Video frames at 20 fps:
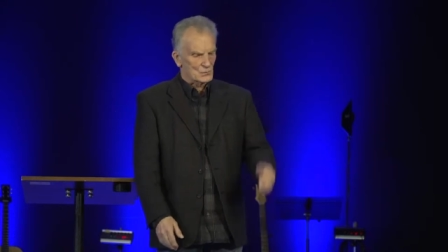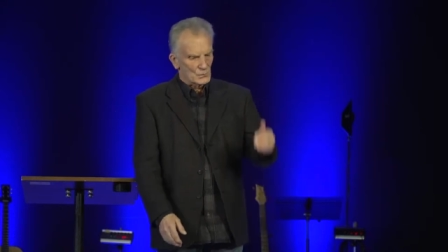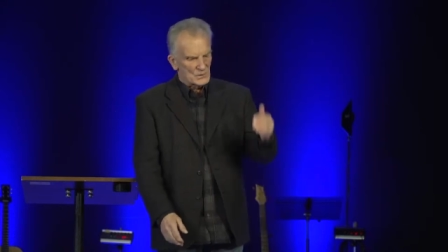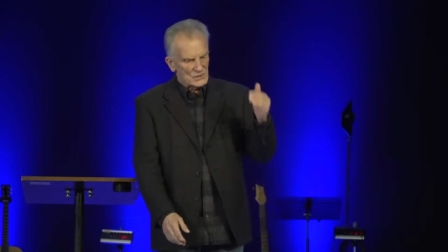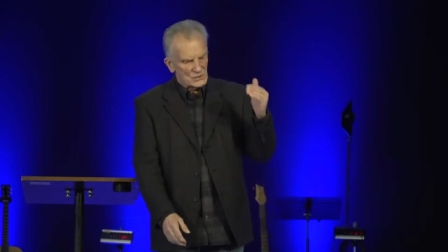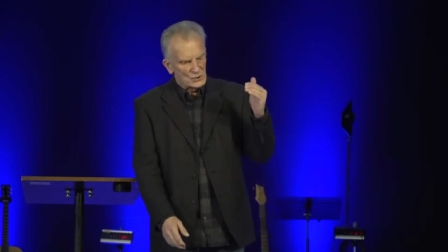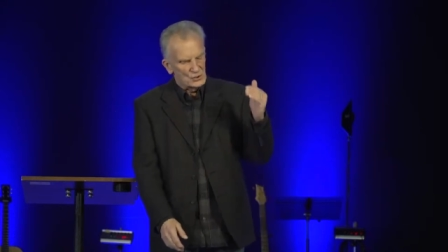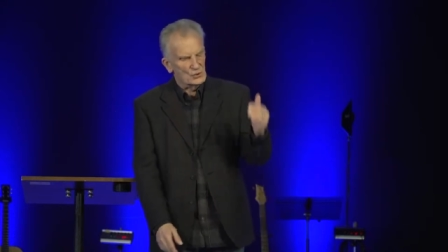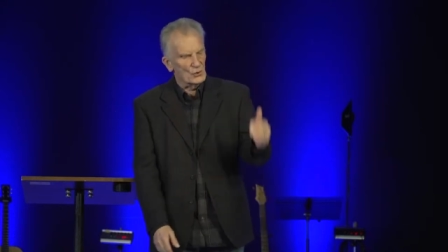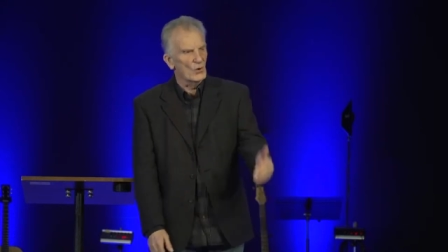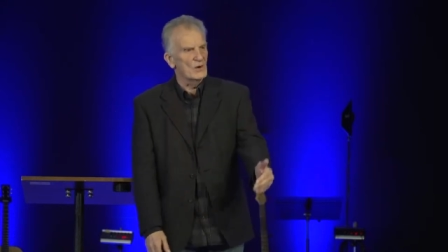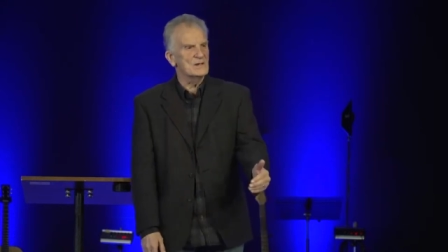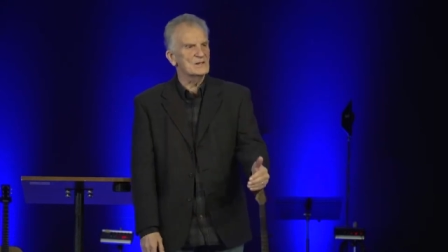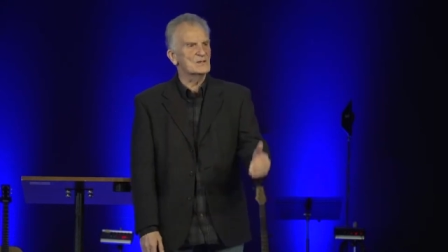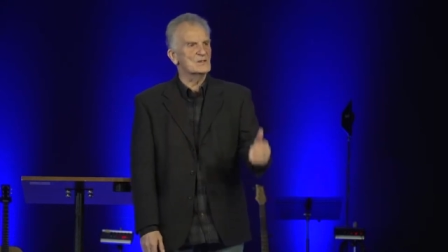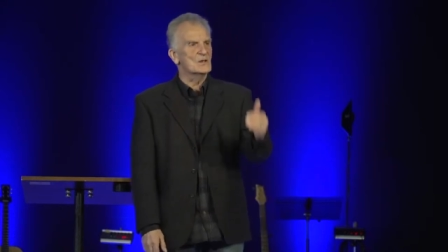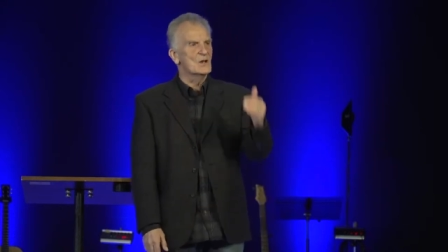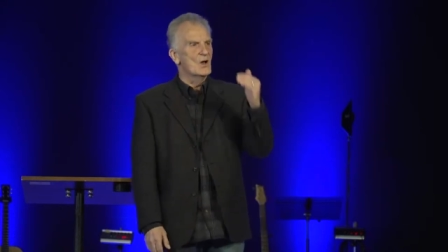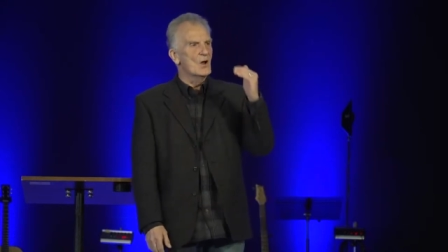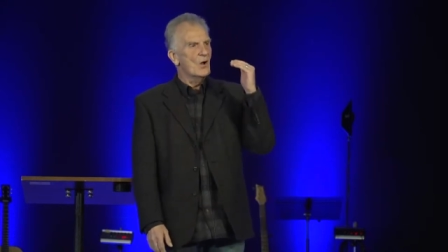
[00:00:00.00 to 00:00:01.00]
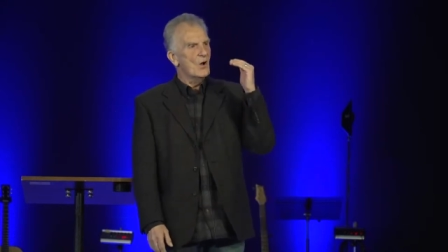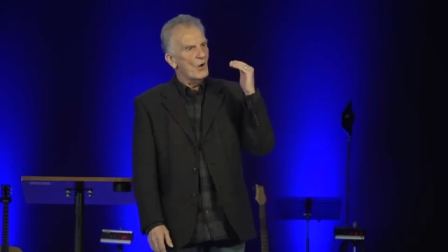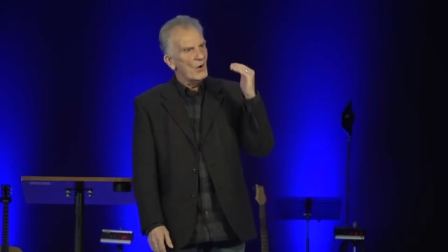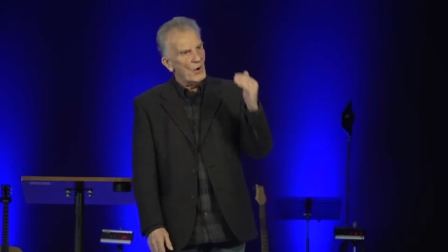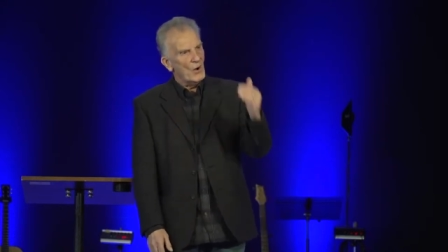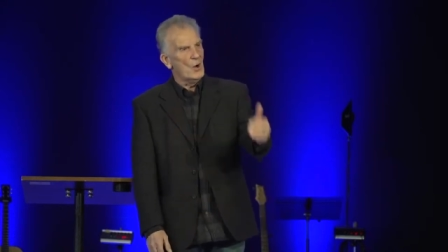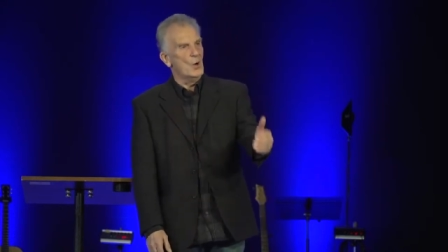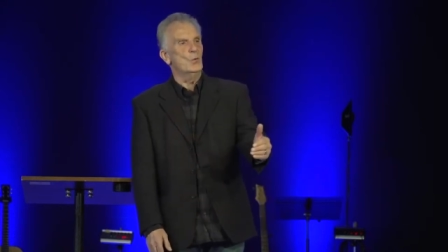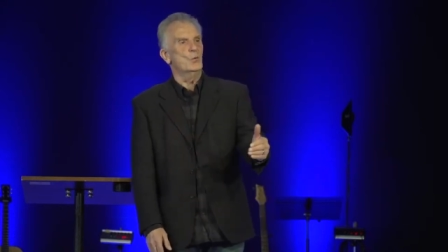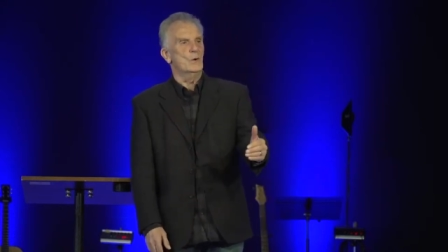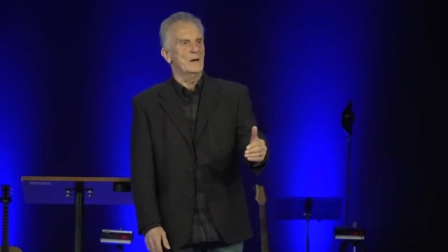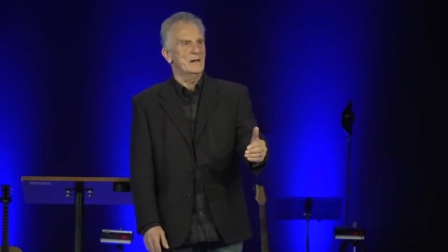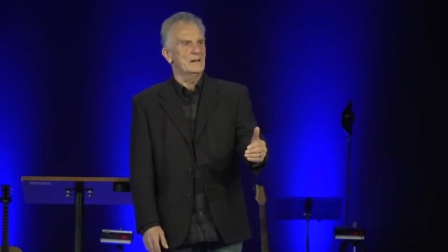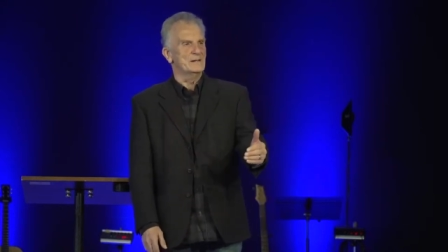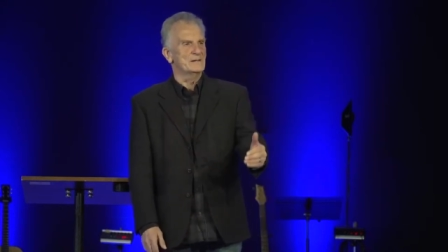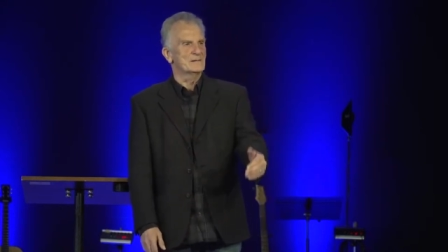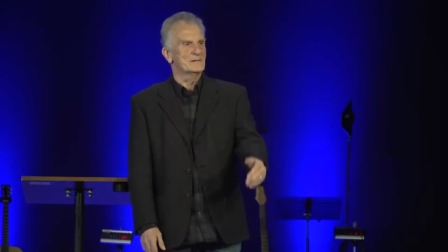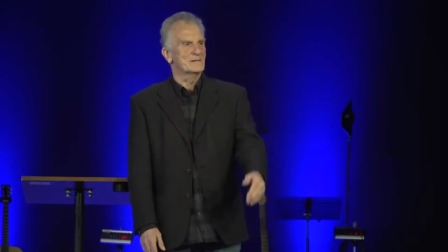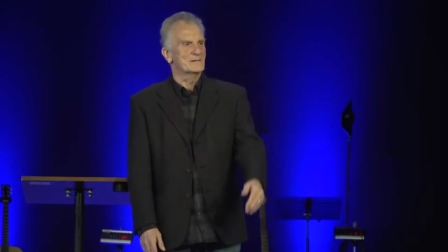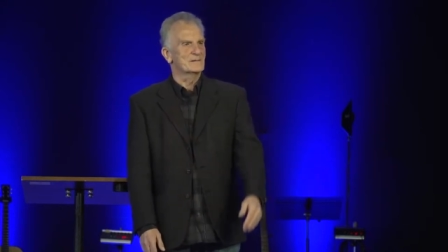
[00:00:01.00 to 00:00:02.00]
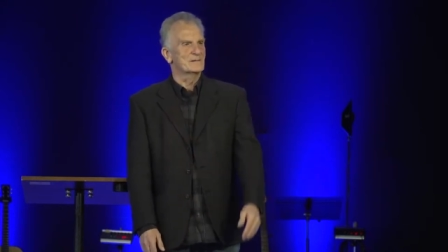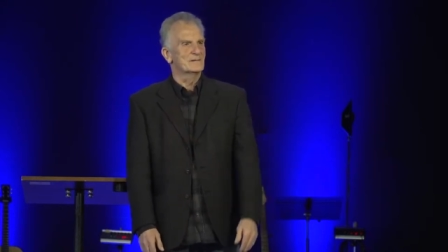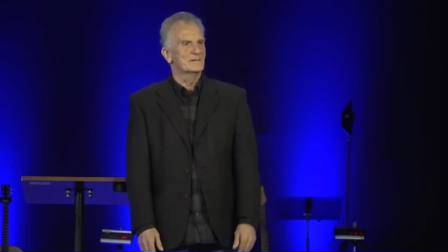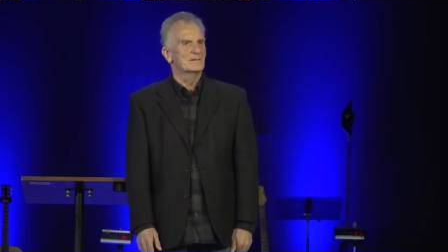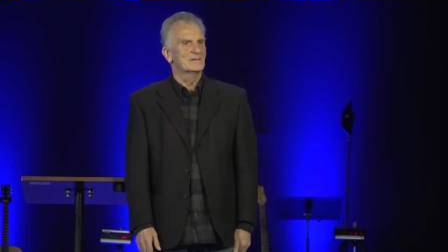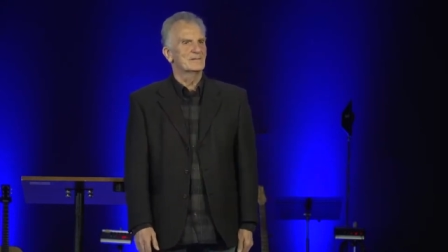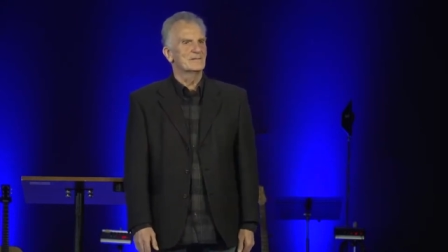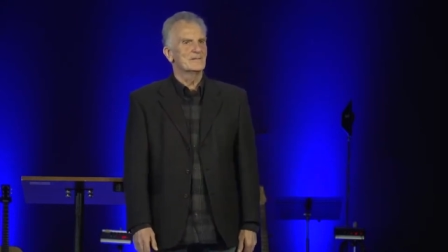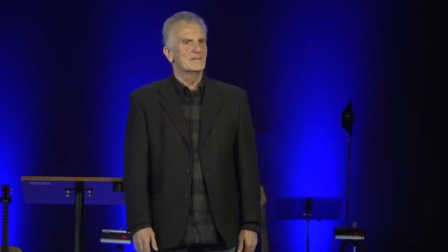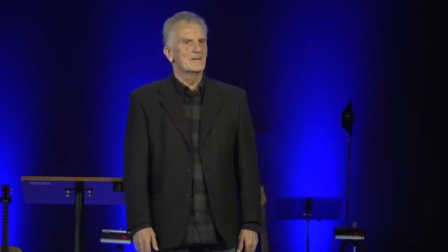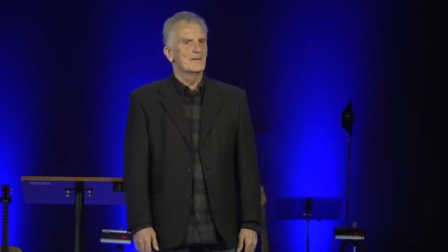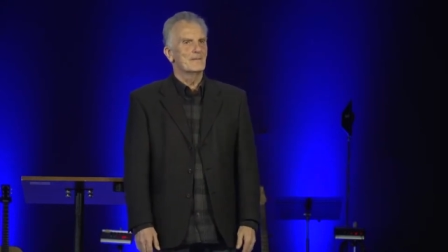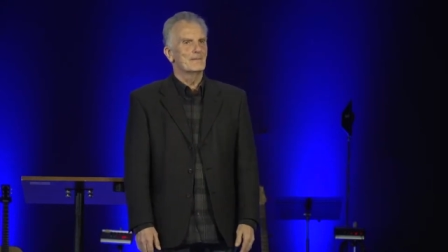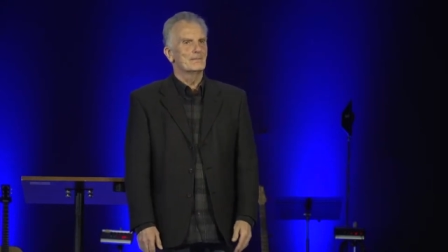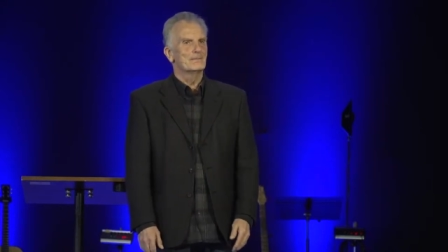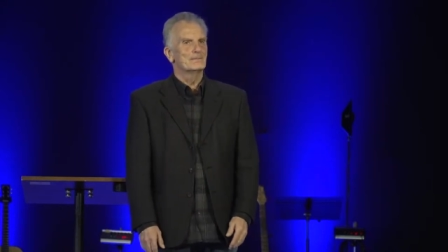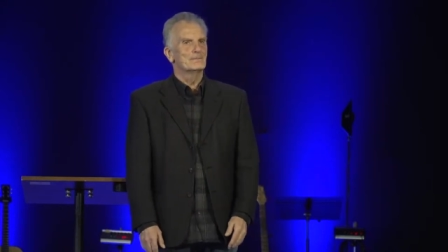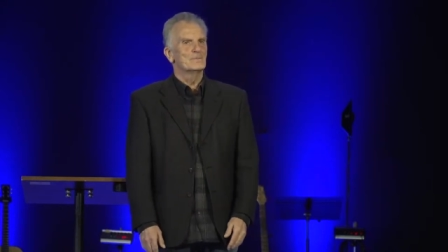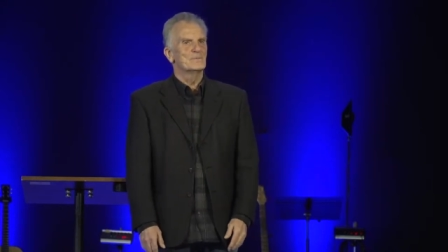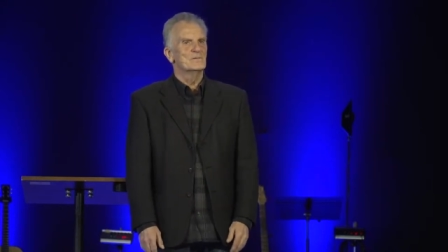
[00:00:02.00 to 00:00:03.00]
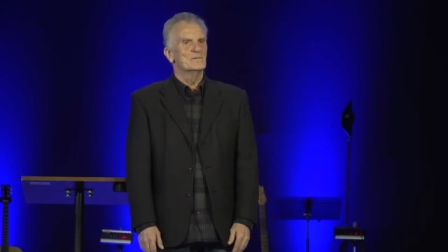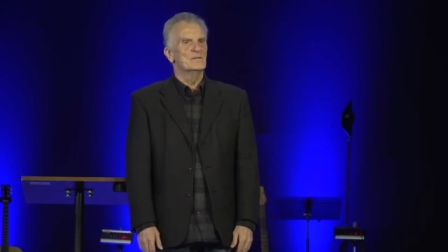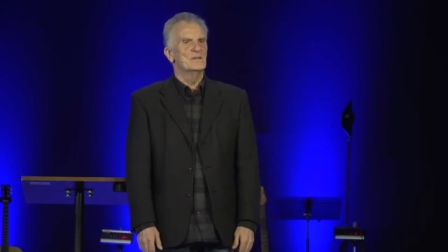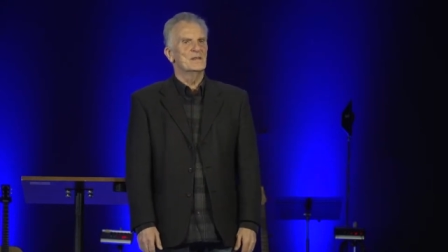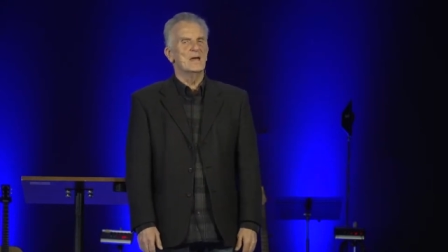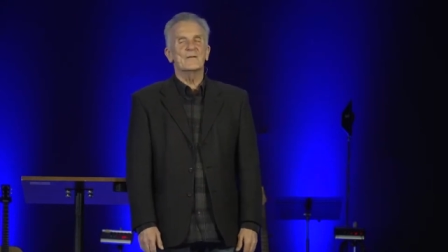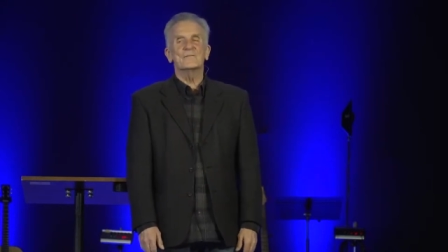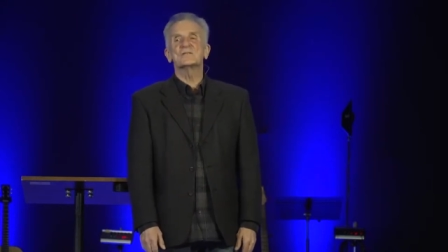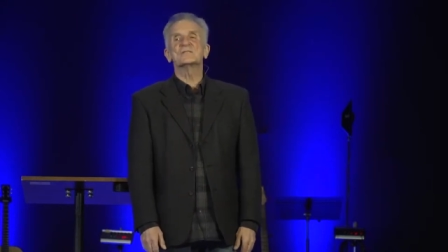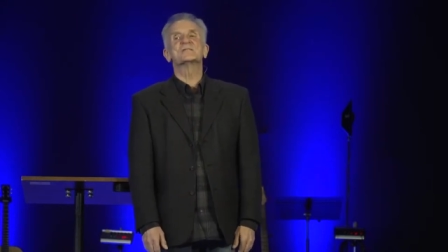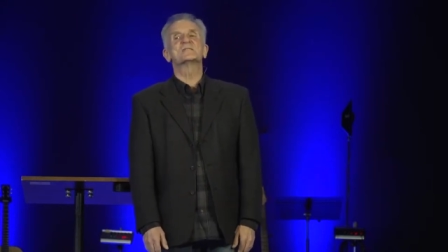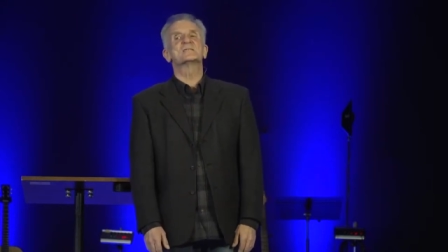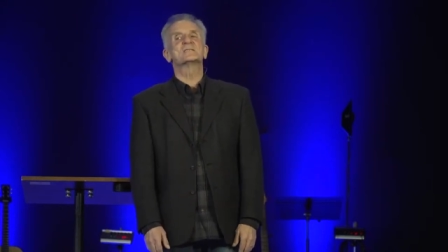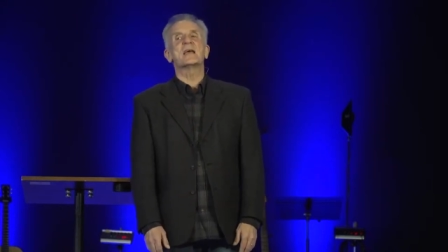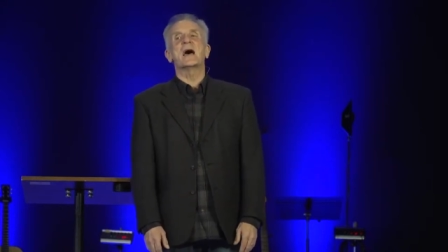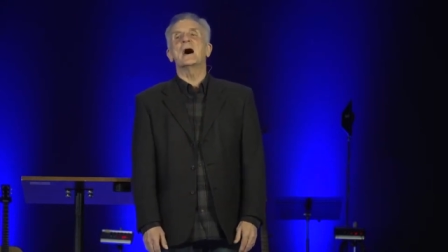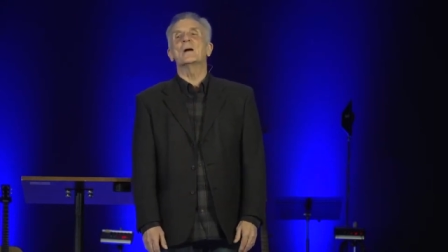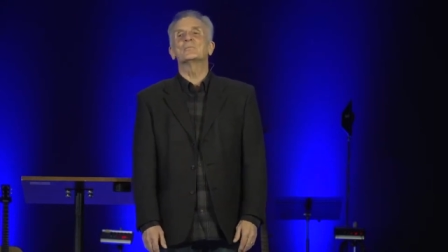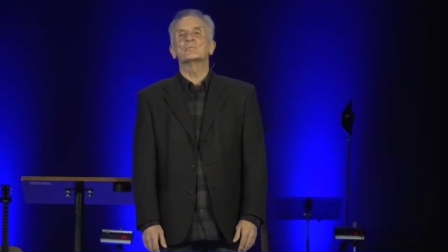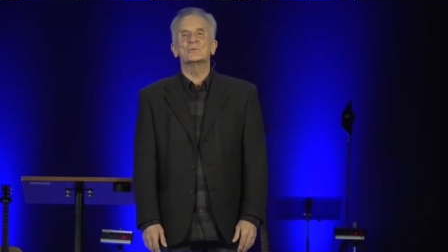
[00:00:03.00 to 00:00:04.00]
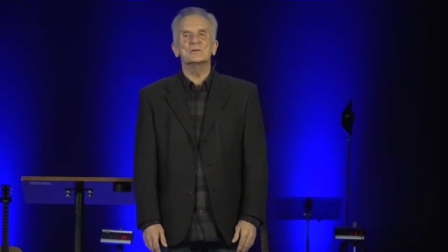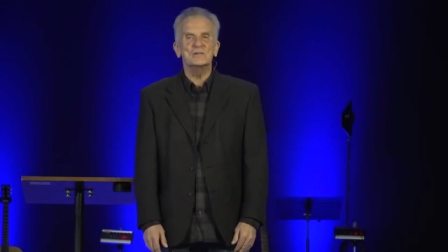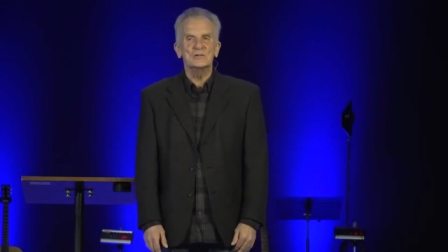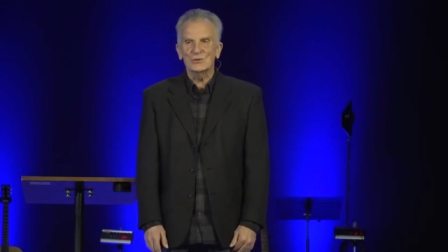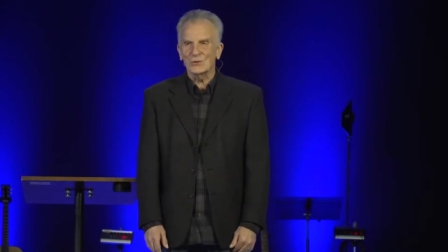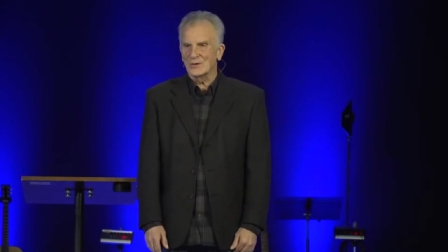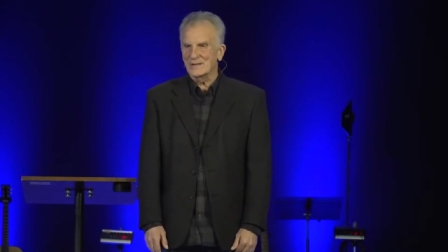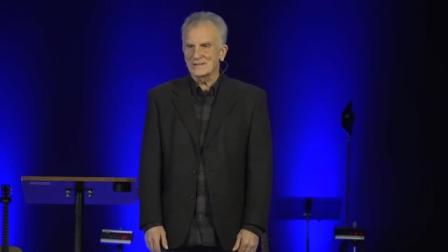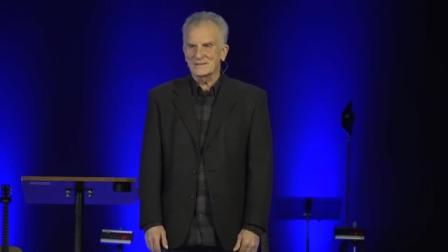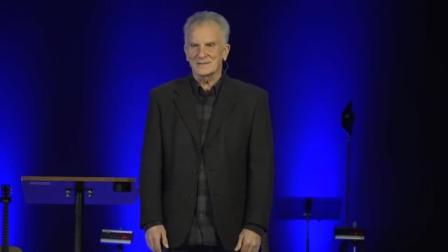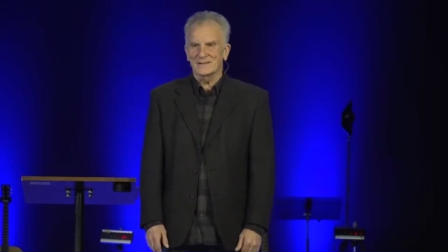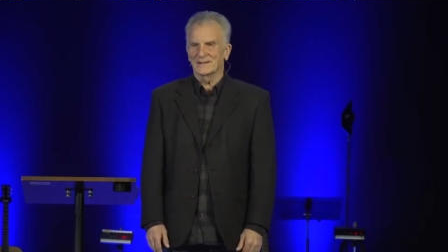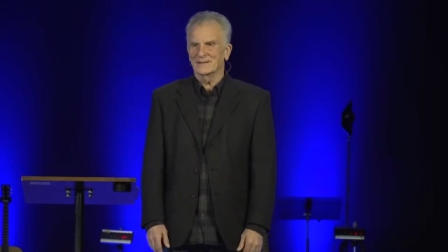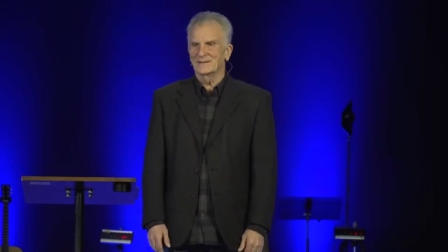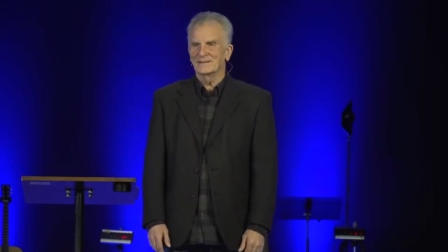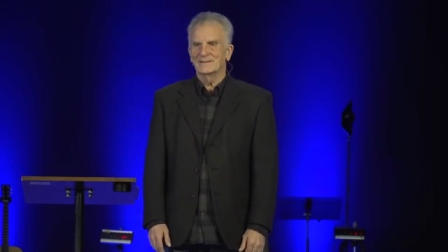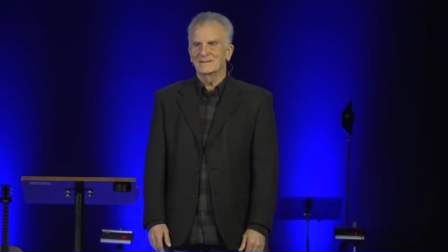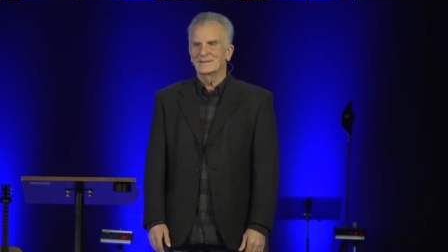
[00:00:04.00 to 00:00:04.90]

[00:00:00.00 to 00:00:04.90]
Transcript: Rejoice always. Never stop rejoicing.